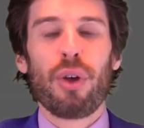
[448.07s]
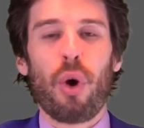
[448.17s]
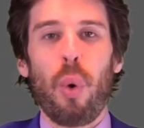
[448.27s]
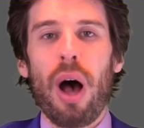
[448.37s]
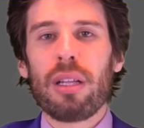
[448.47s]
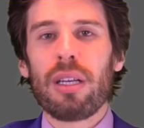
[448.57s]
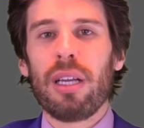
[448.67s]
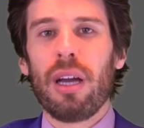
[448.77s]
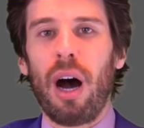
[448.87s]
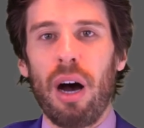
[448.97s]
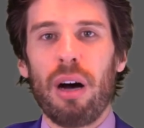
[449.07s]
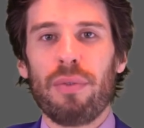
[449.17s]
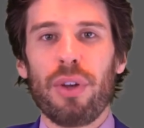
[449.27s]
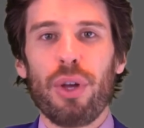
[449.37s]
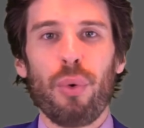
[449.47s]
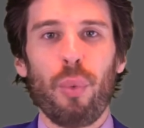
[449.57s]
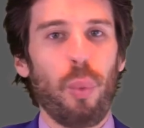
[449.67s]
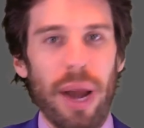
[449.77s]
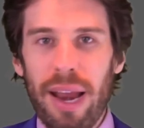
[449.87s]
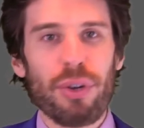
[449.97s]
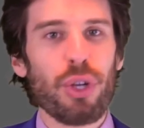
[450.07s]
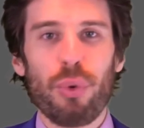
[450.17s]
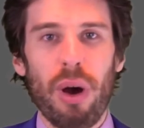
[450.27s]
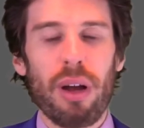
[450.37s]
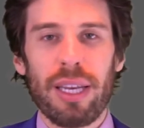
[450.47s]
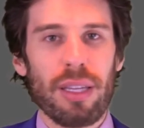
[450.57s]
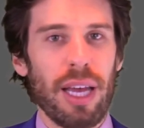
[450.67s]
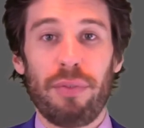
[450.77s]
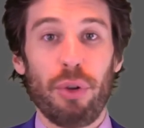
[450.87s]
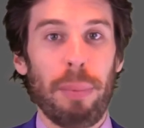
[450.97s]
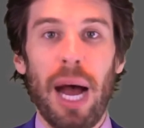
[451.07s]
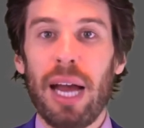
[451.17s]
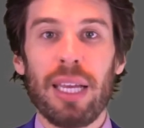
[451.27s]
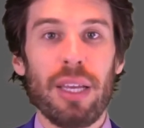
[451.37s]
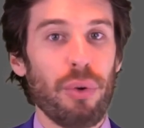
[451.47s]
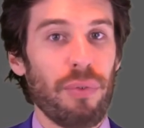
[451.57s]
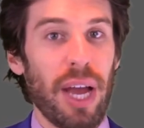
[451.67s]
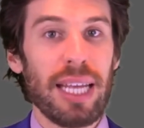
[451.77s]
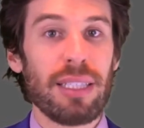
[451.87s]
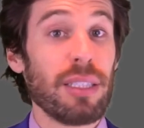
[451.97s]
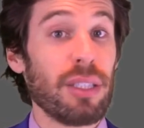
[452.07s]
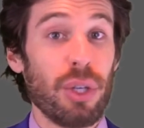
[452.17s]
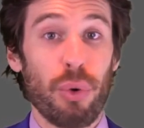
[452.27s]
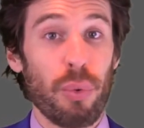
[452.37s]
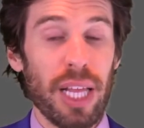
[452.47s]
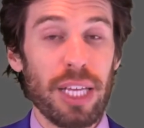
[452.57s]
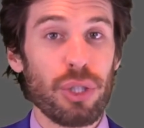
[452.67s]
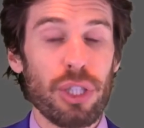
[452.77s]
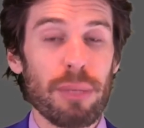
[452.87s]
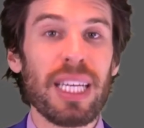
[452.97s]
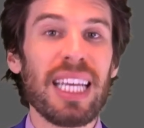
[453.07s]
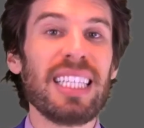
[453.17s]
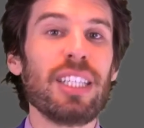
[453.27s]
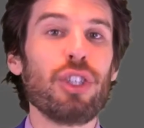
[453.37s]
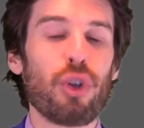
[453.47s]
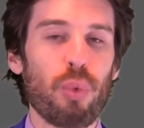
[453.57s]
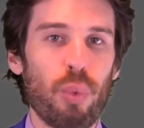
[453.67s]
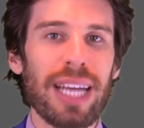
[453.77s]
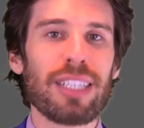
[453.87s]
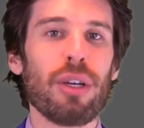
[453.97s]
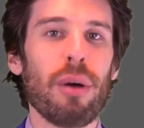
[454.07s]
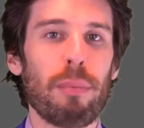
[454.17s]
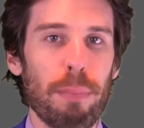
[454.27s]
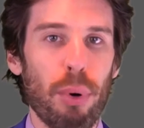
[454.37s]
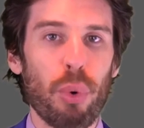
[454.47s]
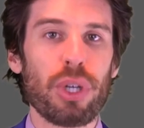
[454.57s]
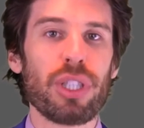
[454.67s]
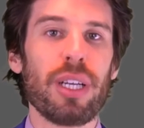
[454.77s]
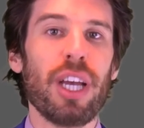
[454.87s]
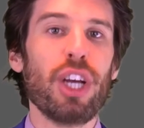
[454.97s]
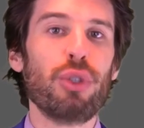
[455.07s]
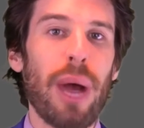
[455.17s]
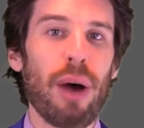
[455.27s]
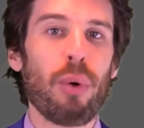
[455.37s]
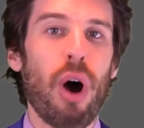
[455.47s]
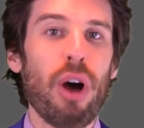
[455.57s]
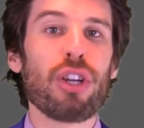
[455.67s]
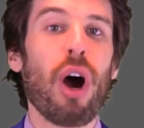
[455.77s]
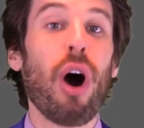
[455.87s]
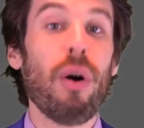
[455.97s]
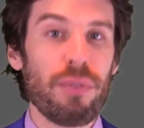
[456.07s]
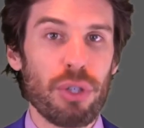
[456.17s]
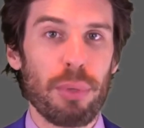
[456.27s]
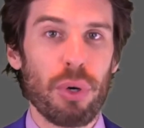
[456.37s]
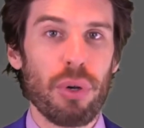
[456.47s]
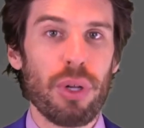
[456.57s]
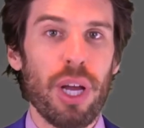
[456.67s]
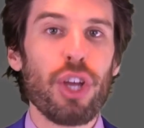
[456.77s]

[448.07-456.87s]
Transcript: The quality of whatever you want in life, your body, your finances, your relationships, is in direct proportion to how uncomfortable